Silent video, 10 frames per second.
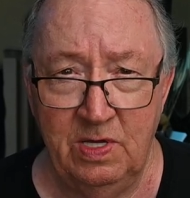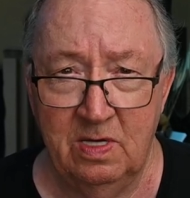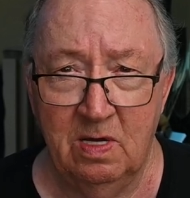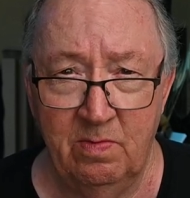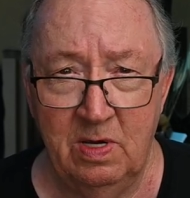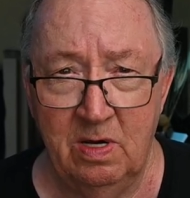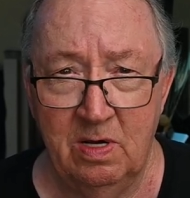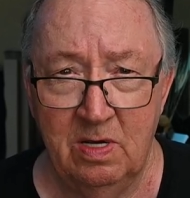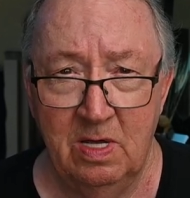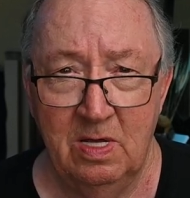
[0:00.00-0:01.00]
You come
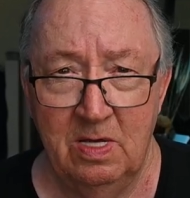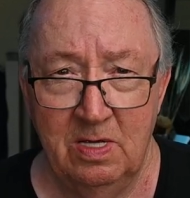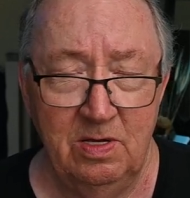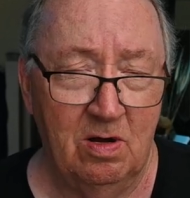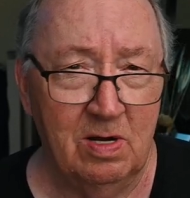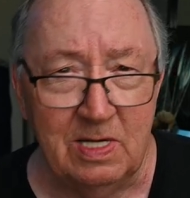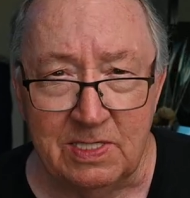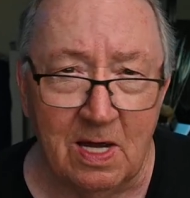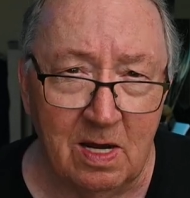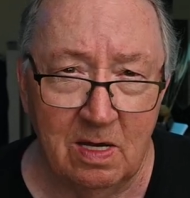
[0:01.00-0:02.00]
here, you're all
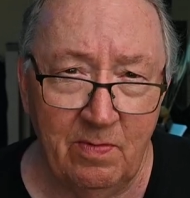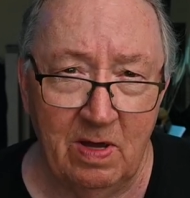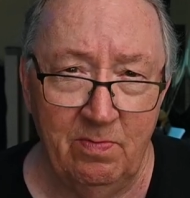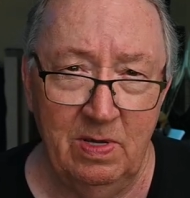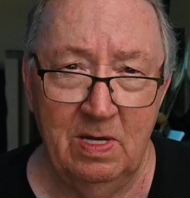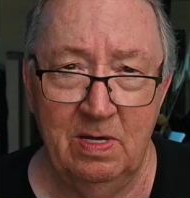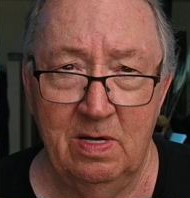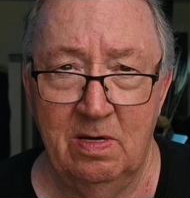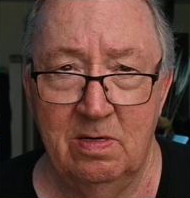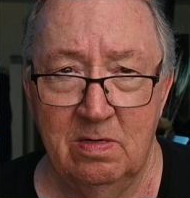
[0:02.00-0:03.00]
excited about being
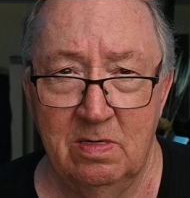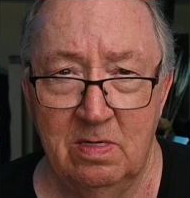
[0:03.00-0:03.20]
here.